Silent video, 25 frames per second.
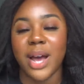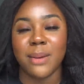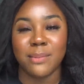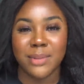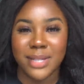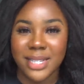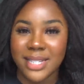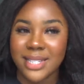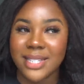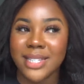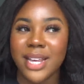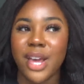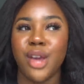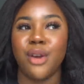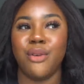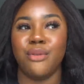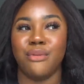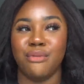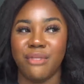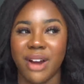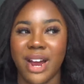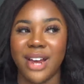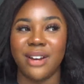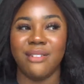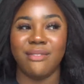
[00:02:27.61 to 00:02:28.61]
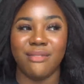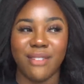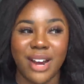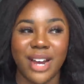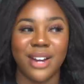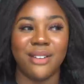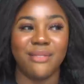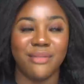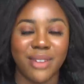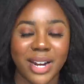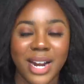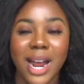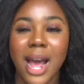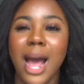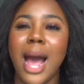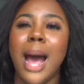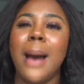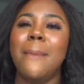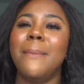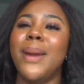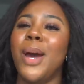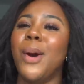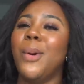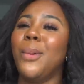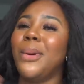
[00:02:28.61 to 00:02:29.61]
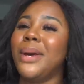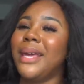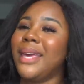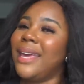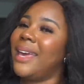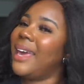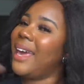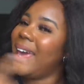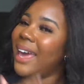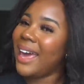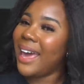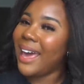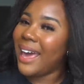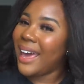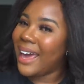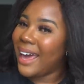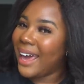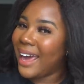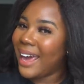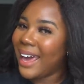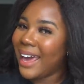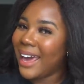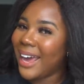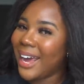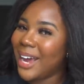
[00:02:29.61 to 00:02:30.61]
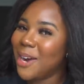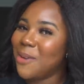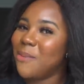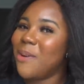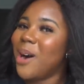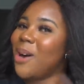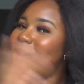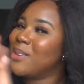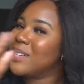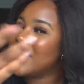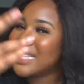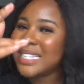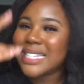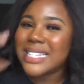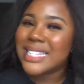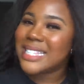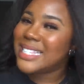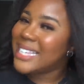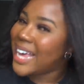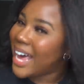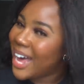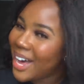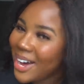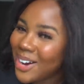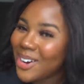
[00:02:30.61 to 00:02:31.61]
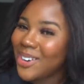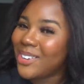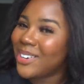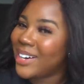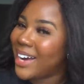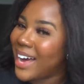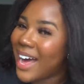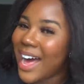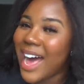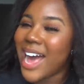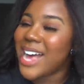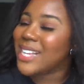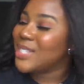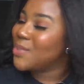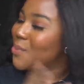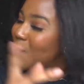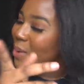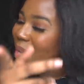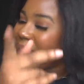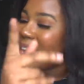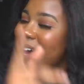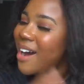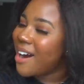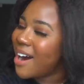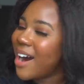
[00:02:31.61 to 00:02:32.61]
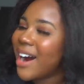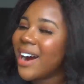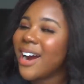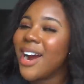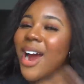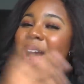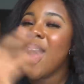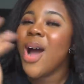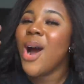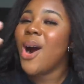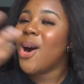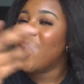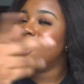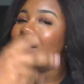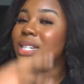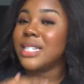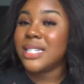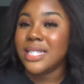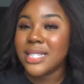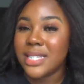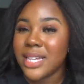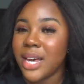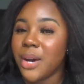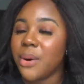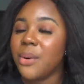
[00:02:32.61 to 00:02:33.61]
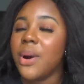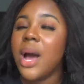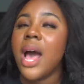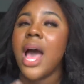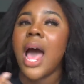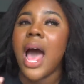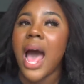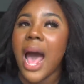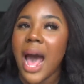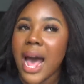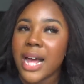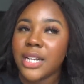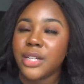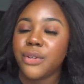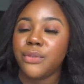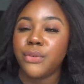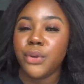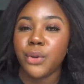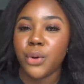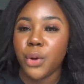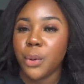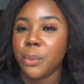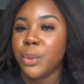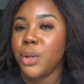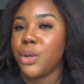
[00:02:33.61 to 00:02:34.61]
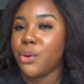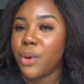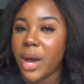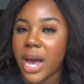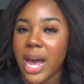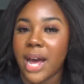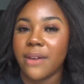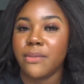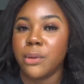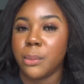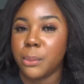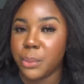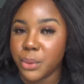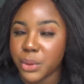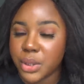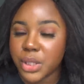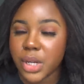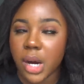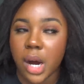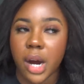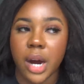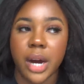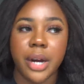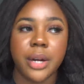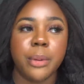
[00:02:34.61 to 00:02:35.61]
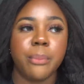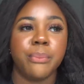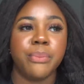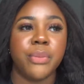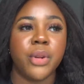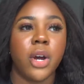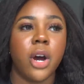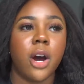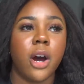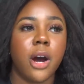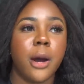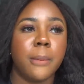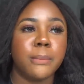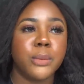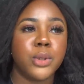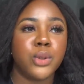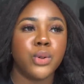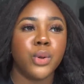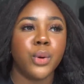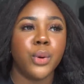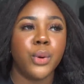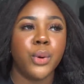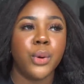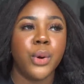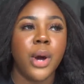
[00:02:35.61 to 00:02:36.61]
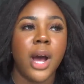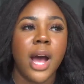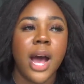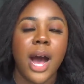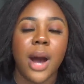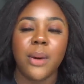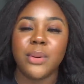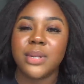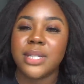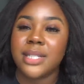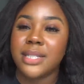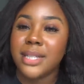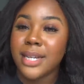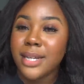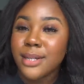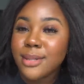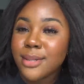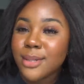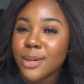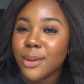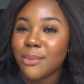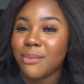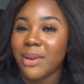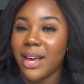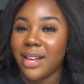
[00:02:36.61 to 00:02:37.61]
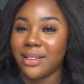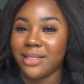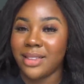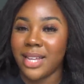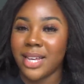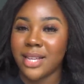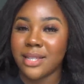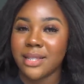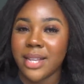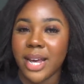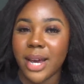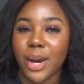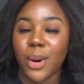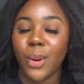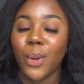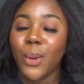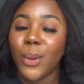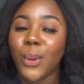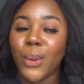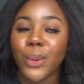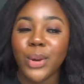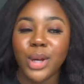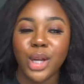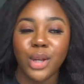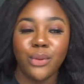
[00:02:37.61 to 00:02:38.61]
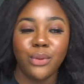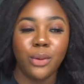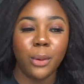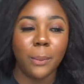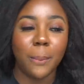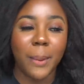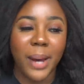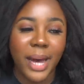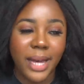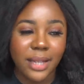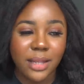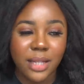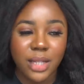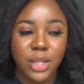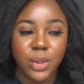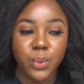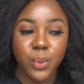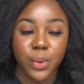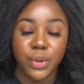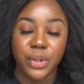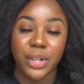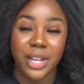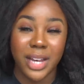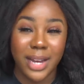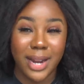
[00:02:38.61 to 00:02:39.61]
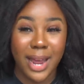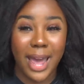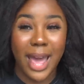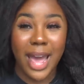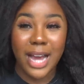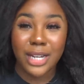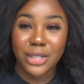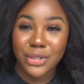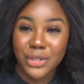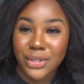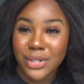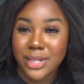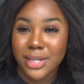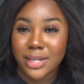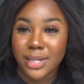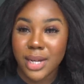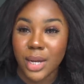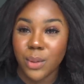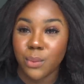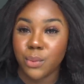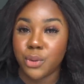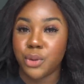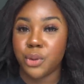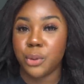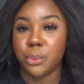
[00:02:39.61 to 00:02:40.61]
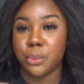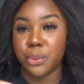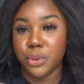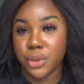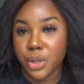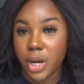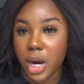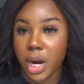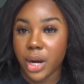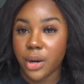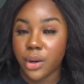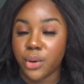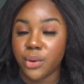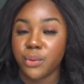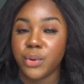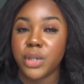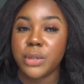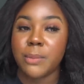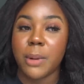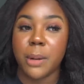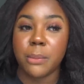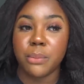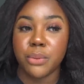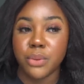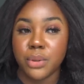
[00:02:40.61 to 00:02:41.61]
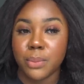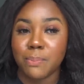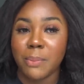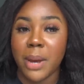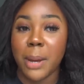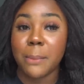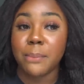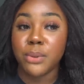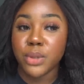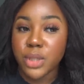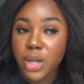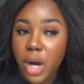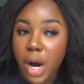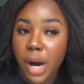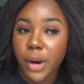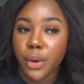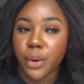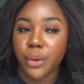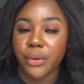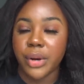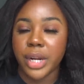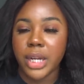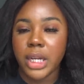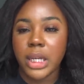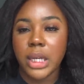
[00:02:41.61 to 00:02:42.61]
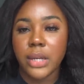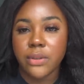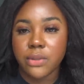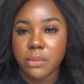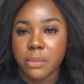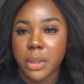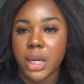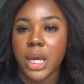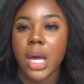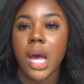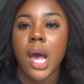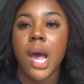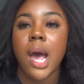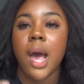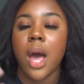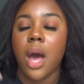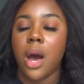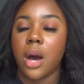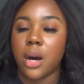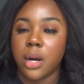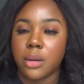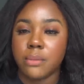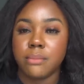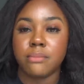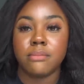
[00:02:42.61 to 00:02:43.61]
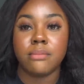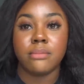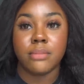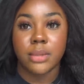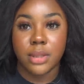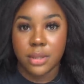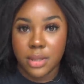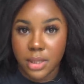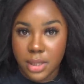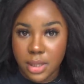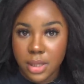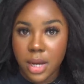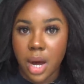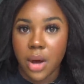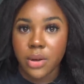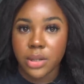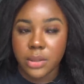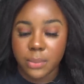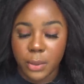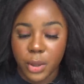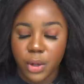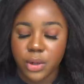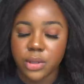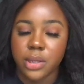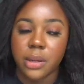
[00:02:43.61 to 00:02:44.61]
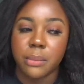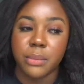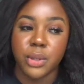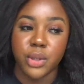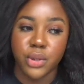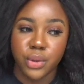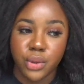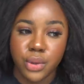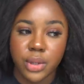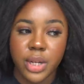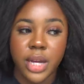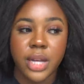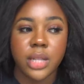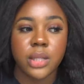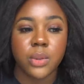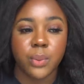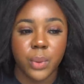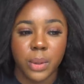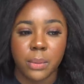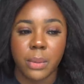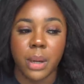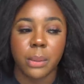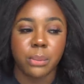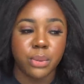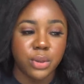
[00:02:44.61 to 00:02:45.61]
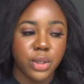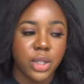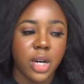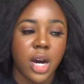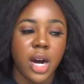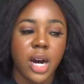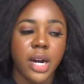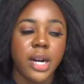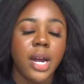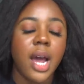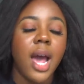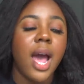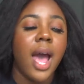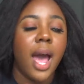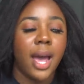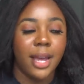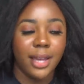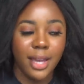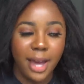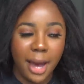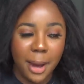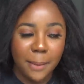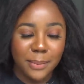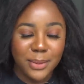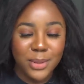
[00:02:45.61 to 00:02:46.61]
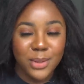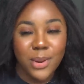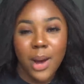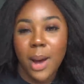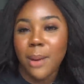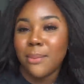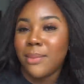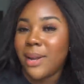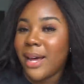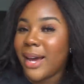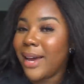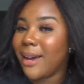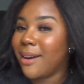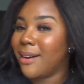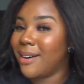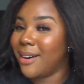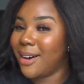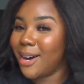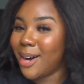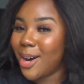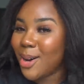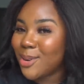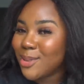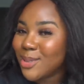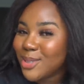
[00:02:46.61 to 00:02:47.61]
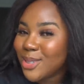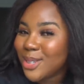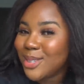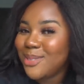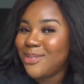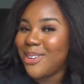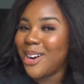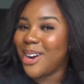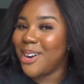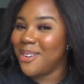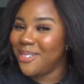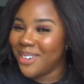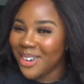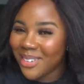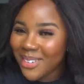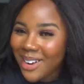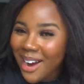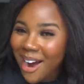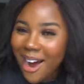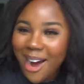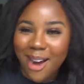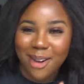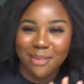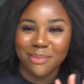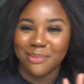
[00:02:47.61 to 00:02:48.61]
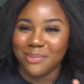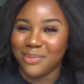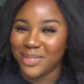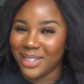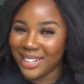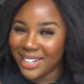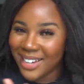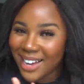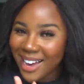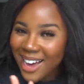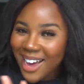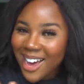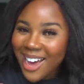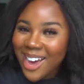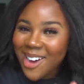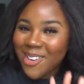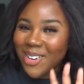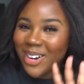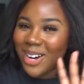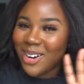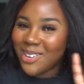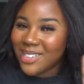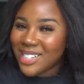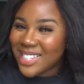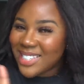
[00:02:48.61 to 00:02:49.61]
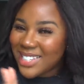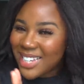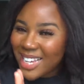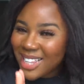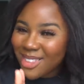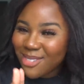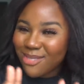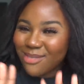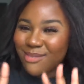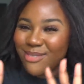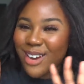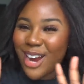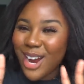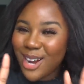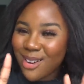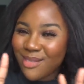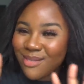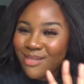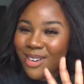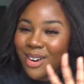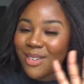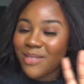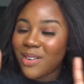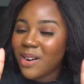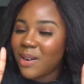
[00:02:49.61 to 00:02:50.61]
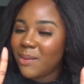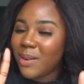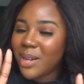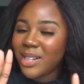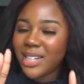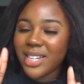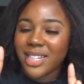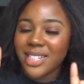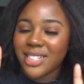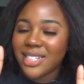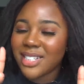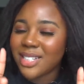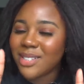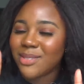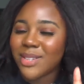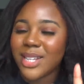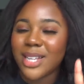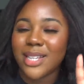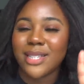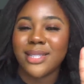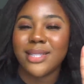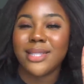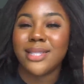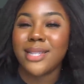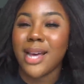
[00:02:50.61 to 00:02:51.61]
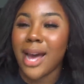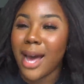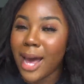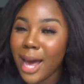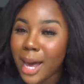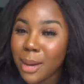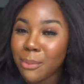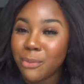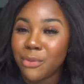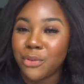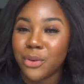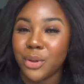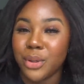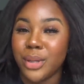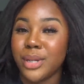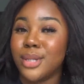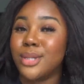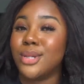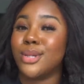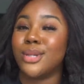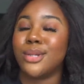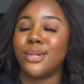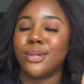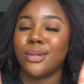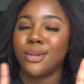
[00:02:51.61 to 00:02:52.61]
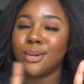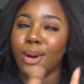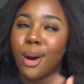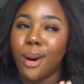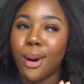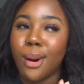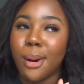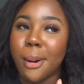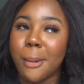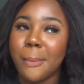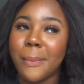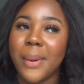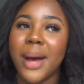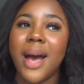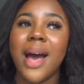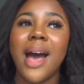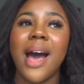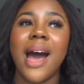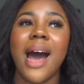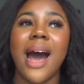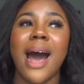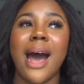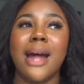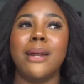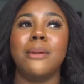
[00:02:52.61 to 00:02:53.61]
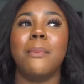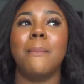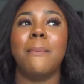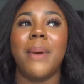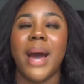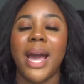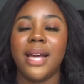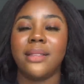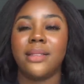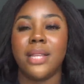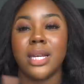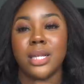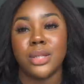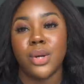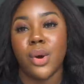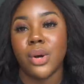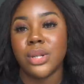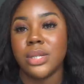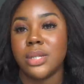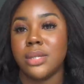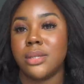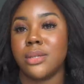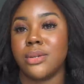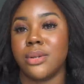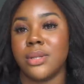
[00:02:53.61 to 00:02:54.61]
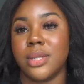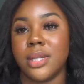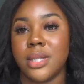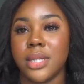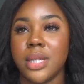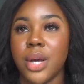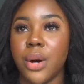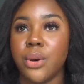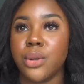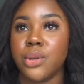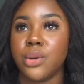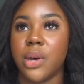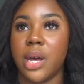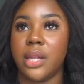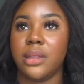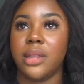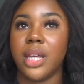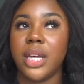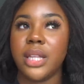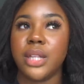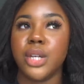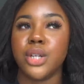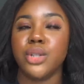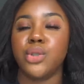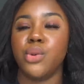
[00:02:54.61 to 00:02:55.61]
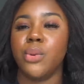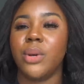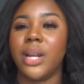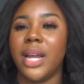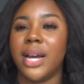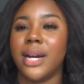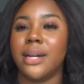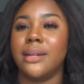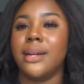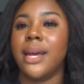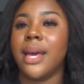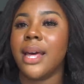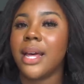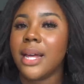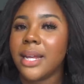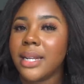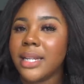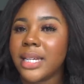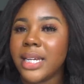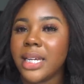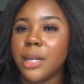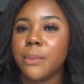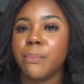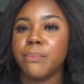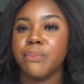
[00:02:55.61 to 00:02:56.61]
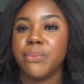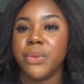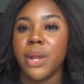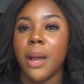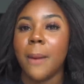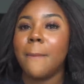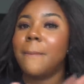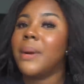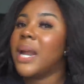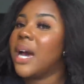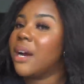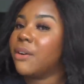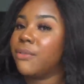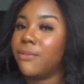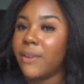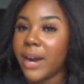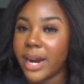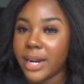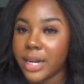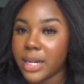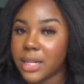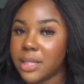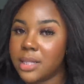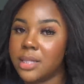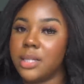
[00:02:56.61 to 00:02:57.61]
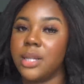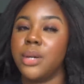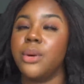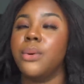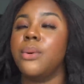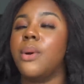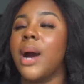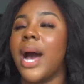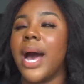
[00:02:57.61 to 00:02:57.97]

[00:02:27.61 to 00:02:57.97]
I'm still seeing red, red, red. I'm like, okay, we're on sale, guys. We are on sale. And if you know me, you know I have a Boots card um so i was saying some things like oh if you buy this one you get an extra discount with your boot card and which my boot my boot card already gives me um discounts because i'm a student with my boot card yeah so i'm like i was just very very happy when i was seeing the red red red i'm like it's time for you to stock up and buy things because it's on sale so i think they're doing like an early Black Friday sale.